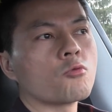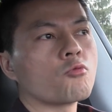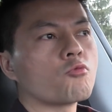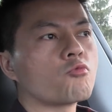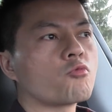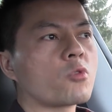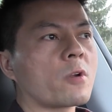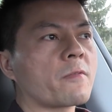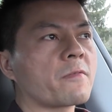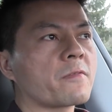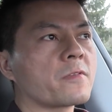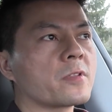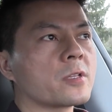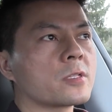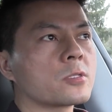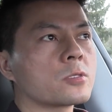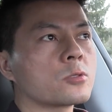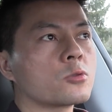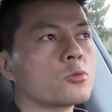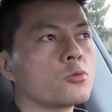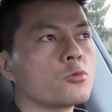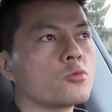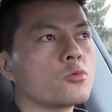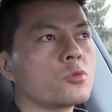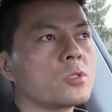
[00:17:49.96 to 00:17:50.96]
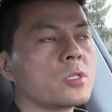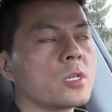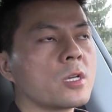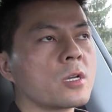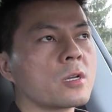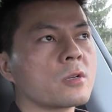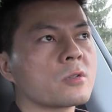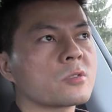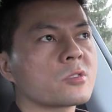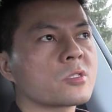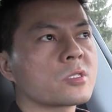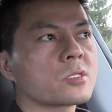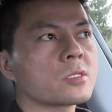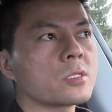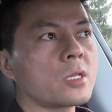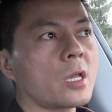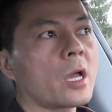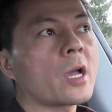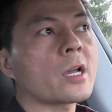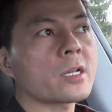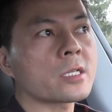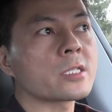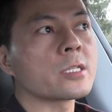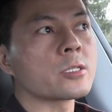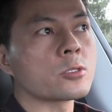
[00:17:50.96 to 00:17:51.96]
roughly 2 years.
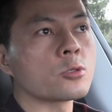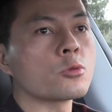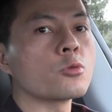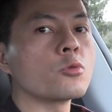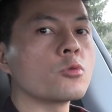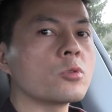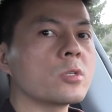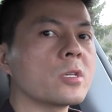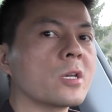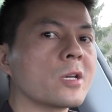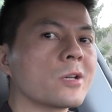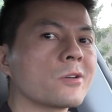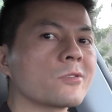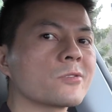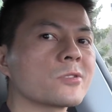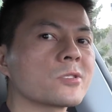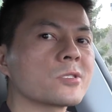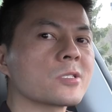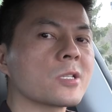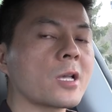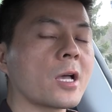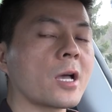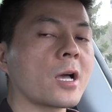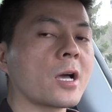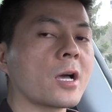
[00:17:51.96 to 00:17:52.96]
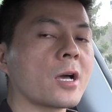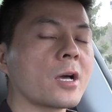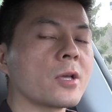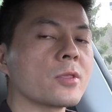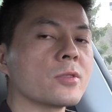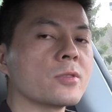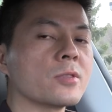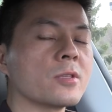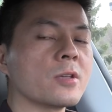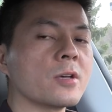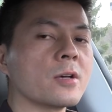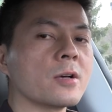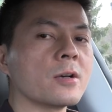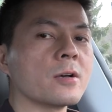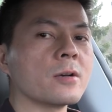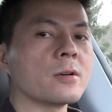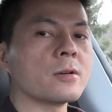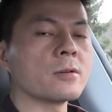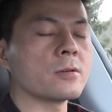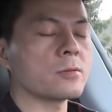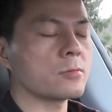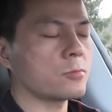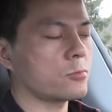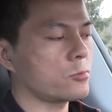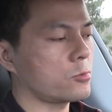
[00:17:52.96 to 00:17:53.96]
Yeah, actually 2 years. And
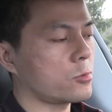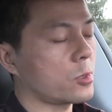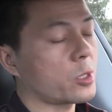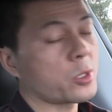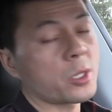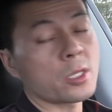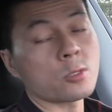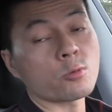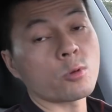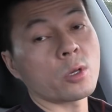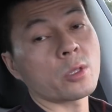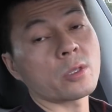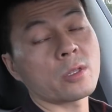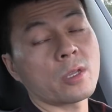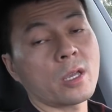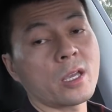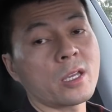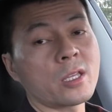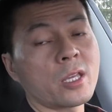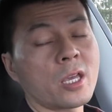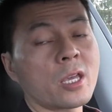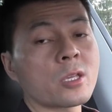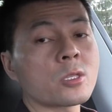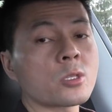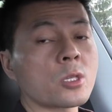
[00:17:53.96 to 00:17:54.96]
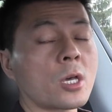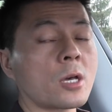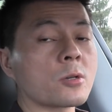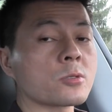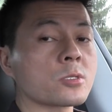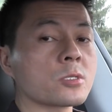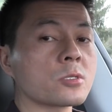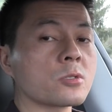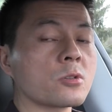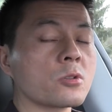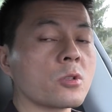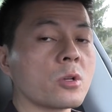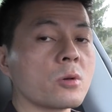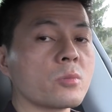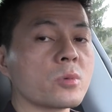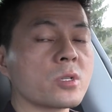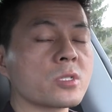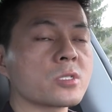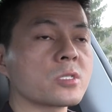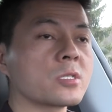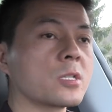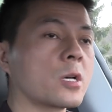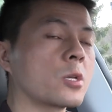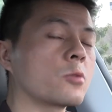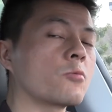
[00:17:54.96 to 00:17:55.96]
well, this one 88,000
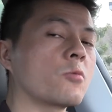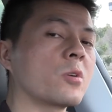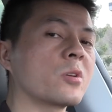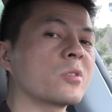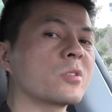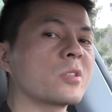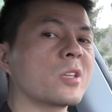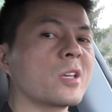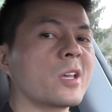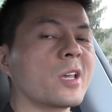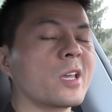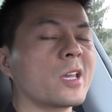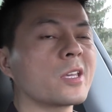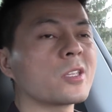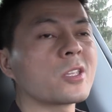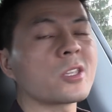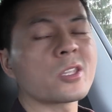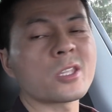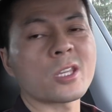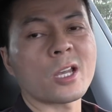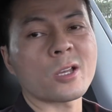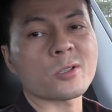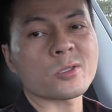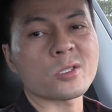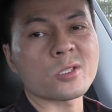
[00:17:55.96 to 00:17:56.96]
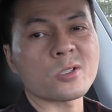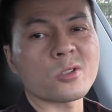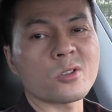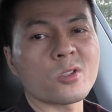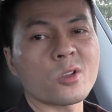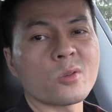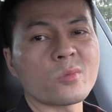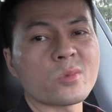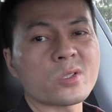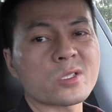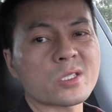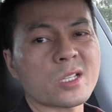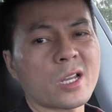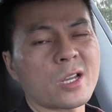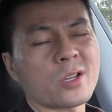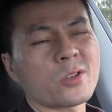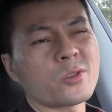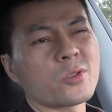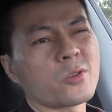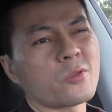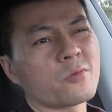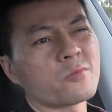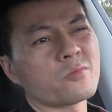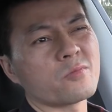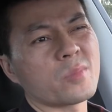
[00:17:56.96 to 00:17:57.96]
kilometers, the other one 80,000 kilometers. I
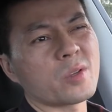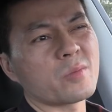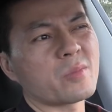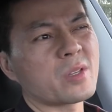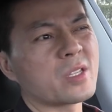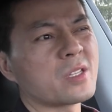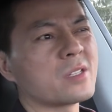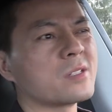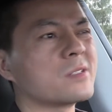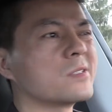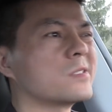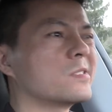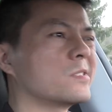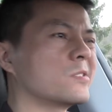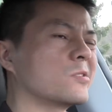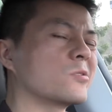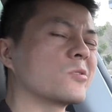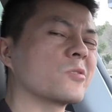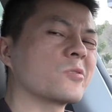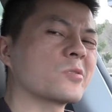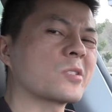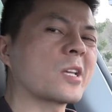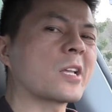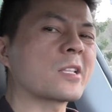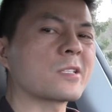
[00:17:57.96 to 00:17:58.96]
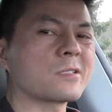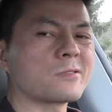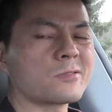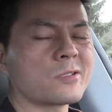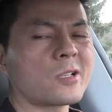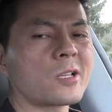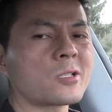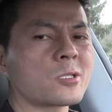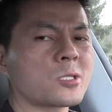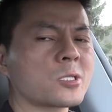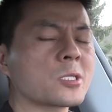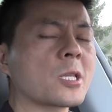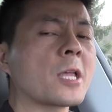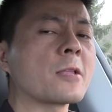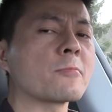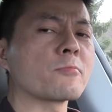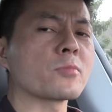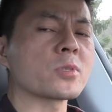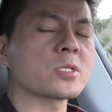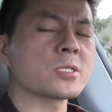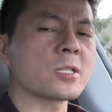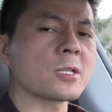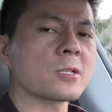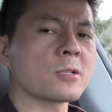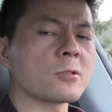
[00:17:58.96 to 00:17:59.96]
don't know, maybe, you know, that's
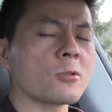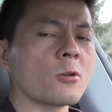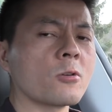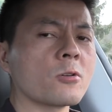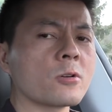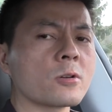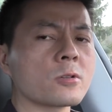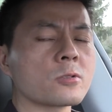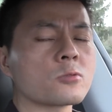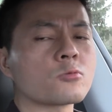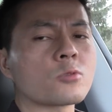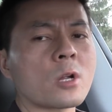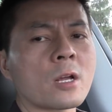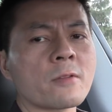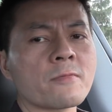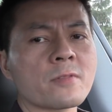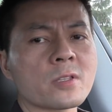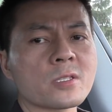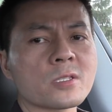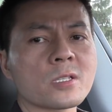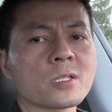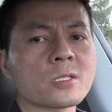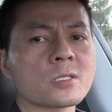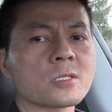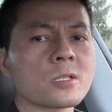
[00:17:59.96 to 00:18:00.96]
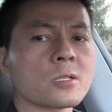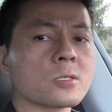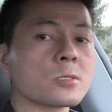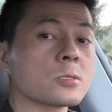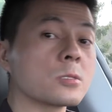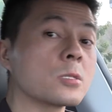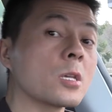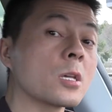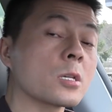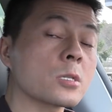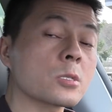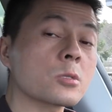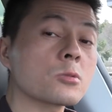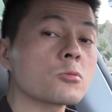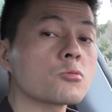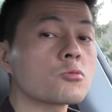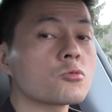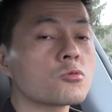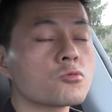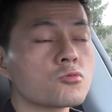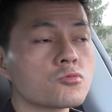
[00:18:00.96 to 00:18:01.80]
10% longer driving distance. Yes,